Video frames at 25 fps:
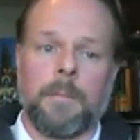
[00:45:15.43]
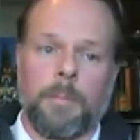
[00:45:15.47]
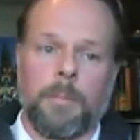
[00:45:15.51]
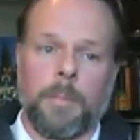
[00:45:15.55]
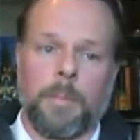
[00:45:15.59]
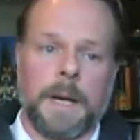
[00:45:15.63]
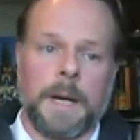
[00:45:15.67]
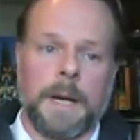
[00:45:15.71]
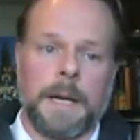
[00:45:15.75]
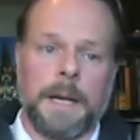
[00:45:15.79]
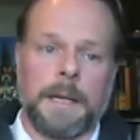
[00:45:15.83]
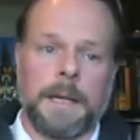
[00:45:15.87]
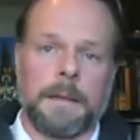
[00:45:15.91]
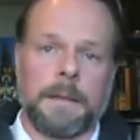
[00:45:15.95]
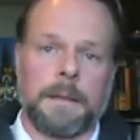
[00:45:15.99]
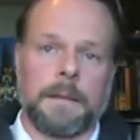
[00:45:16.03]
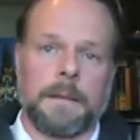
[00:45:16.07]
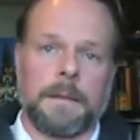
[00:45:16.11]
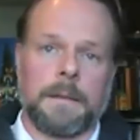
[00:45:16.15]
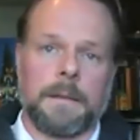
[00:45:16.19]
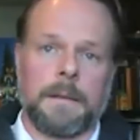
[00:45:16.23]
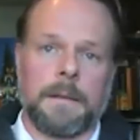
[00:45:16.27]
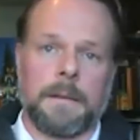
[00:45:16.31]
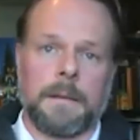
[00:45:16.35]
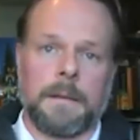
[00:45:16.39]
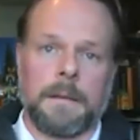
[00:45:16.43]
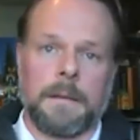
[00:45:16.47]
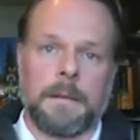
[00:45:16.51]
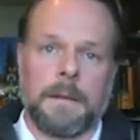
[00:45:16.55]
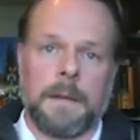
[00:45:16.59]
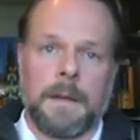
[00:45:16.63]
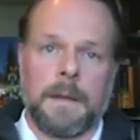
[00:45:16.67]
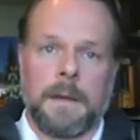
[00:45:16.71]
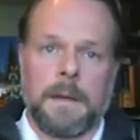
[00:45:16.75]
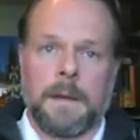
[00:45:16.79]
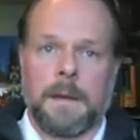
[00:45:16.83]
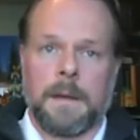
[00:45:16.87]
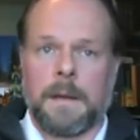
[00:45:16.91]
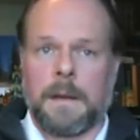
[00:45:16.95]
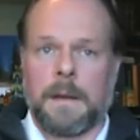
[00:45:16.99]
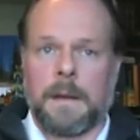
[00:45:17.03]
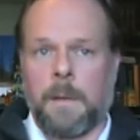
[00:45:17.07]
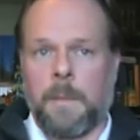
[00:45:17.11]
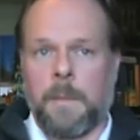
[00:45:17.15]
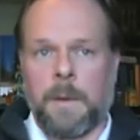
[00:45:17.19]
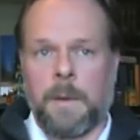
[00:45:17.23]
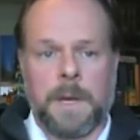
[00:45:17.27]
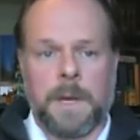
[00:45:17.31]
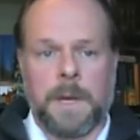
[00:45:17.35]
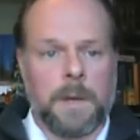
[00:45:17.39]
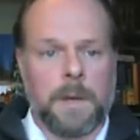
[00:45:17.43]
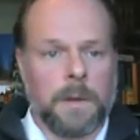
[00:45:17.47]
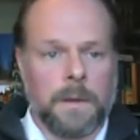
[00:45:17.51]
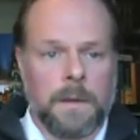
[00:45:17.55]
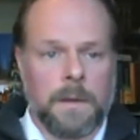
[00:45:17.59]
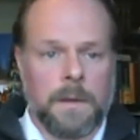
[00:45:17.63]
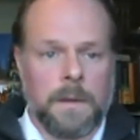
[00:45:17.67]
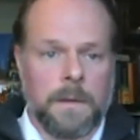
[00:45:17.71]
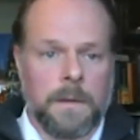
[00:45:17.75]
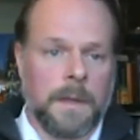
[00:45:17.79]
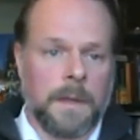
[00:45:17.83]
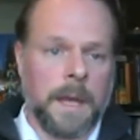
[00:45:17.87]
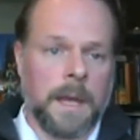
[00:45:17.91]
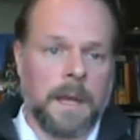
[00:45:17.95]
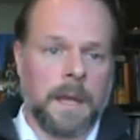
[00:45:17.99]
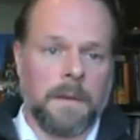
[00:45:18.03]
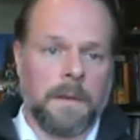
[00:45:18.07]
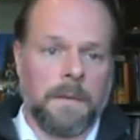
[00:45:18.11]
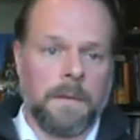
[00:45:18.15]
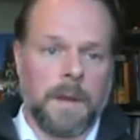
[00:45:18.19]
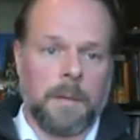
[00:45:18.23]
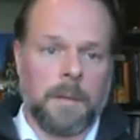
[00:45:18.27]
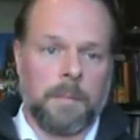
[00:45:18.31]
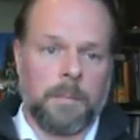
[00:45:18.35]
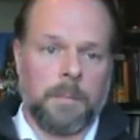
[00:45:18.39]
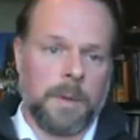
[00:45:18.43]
But I mean, when you think of it,